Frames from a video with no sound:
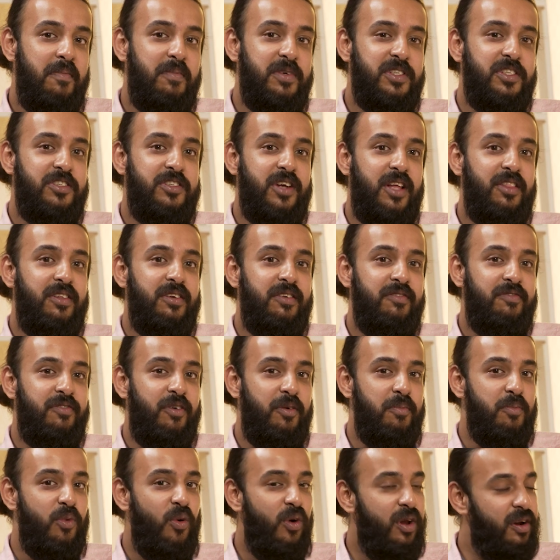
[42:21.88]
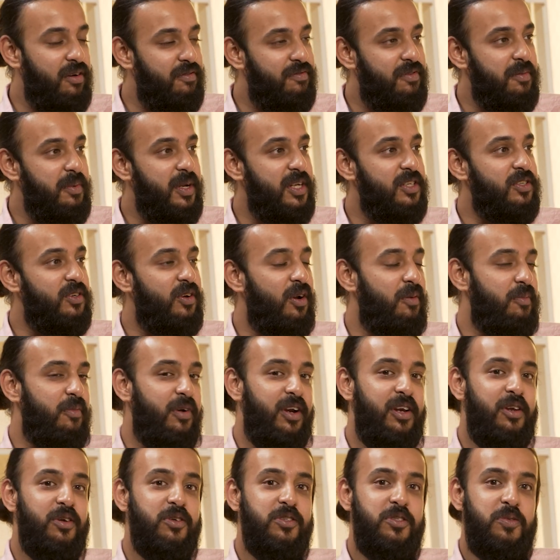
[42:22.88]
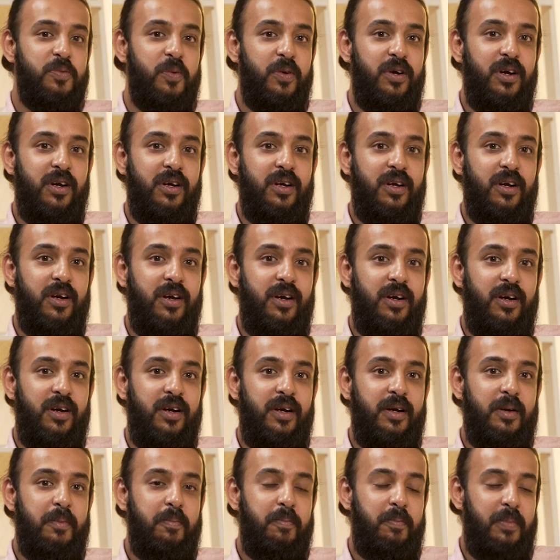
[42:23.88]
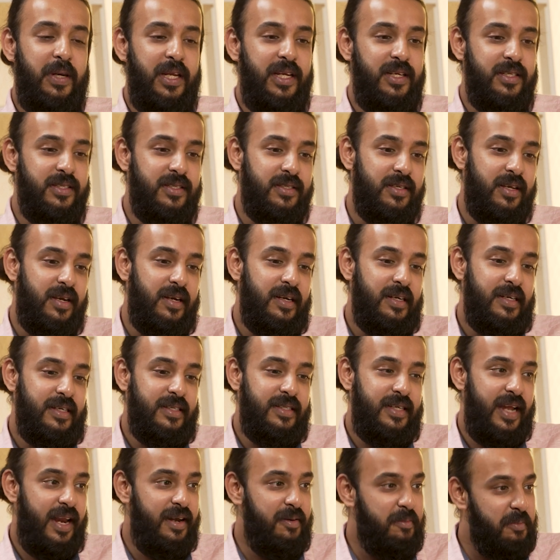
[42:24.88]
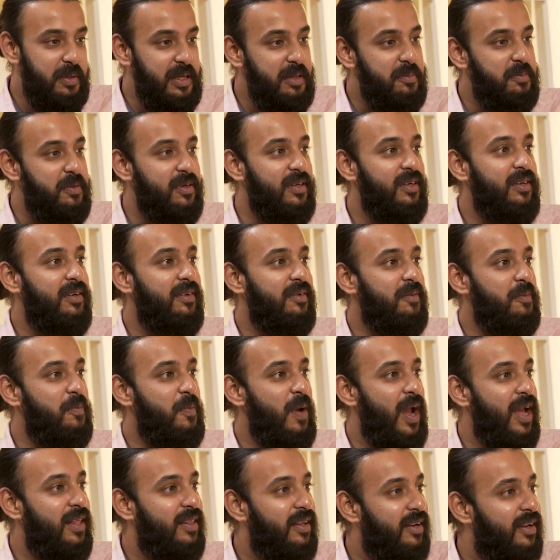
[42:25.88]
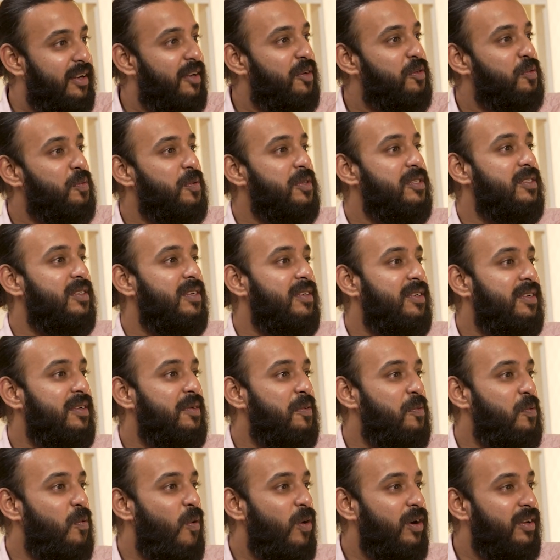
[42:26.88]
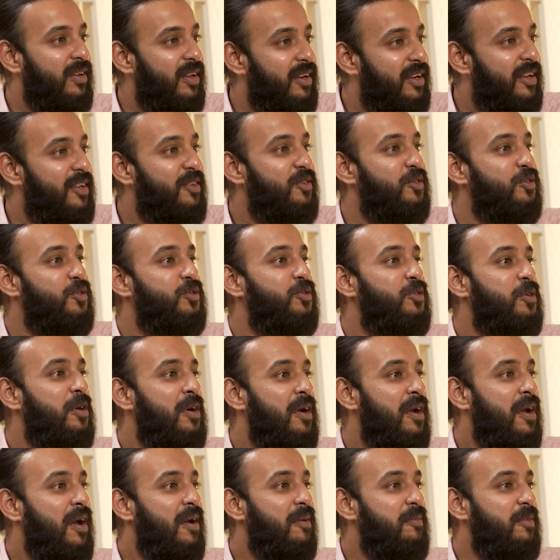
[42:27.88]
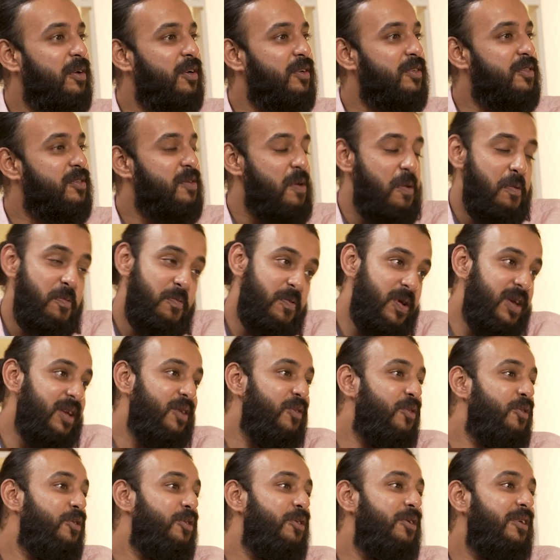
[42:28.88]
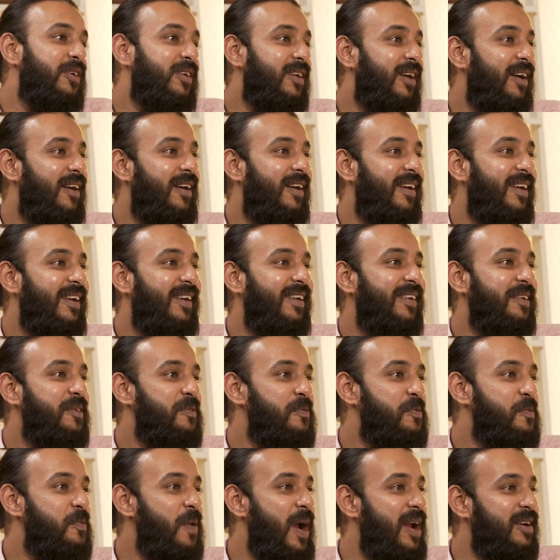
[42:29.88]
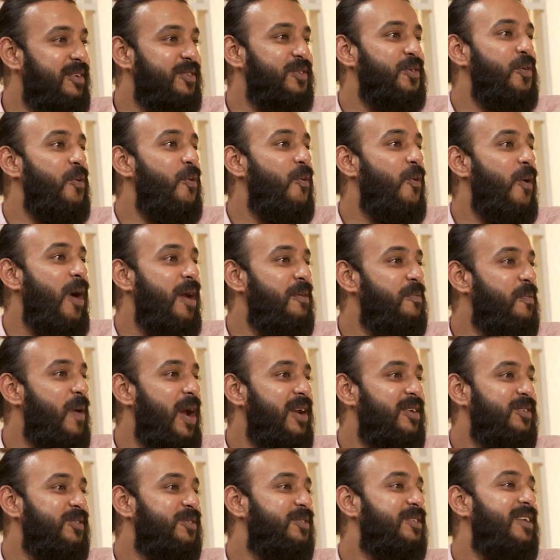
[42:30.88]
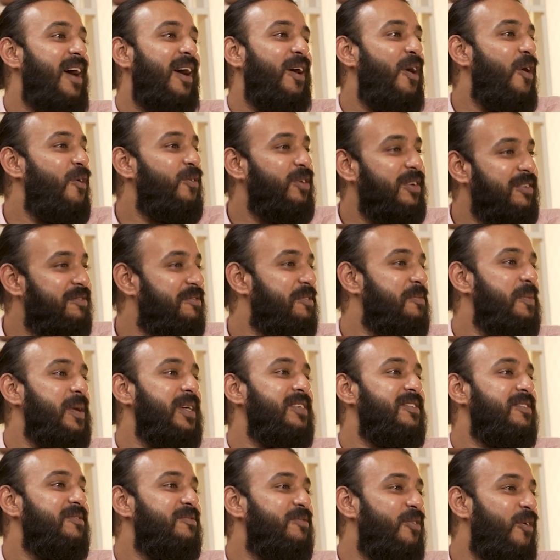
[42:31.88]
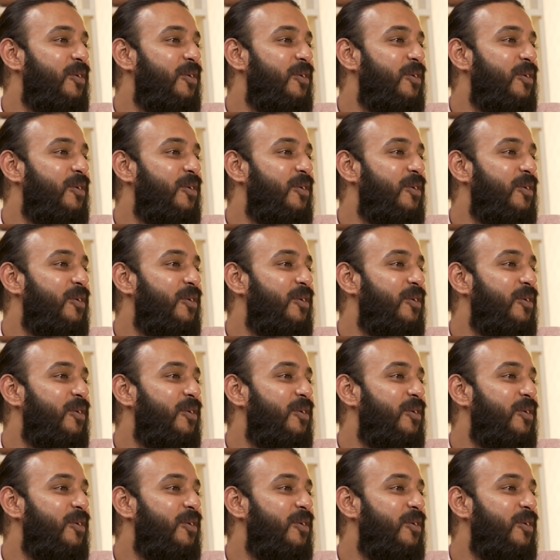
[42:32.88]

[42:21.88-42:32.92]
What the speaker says: Mr. Chander, for more information on Brillio's work, please tell people where they need to visit, what they need to do. Because we know where to go and where to suck out information